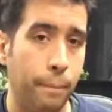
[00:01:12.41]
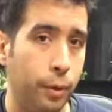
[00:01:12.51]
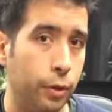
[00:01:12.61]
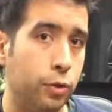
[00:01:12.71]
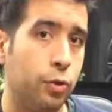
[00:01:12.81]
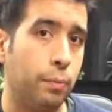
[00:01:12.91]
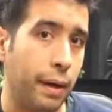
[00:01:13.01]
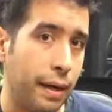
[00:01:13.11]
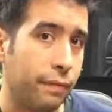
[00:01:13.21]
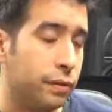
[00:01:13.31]
but you
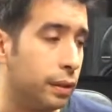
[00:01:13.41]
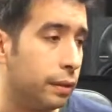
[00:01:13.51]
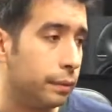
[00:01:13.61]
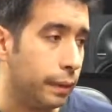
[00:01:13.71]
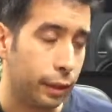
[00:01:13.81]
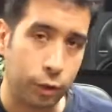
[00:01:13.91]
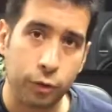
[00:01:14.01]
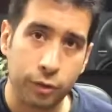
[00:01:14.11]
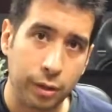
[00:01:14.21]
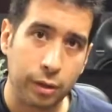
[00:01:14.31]
might have seen
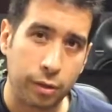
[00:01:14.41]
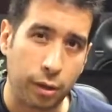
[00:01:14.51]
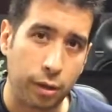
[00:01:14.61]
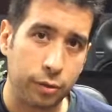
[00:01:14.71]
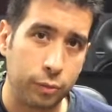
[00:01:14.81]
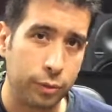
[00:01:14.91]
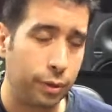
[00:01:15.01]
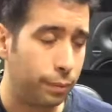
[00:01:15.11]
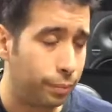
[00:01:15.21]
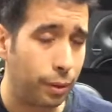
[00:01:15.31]
acoustic guitars,
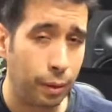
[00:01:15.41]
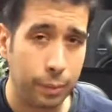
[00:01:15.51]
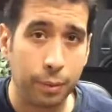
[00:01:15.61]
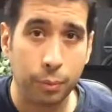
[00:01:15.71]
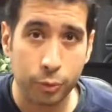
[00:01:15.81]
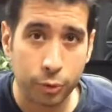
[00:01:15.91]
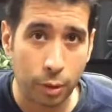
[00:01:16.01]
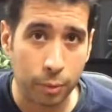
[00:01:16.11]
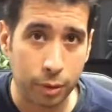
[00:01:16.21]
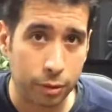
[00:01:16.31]
which are probably the most
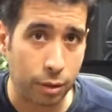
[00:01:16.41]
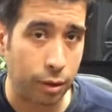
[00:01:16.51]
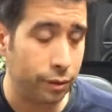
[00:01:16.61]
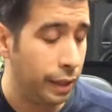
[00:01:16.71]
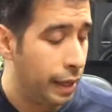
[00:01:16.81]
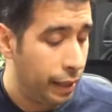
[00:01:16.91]
common guitars.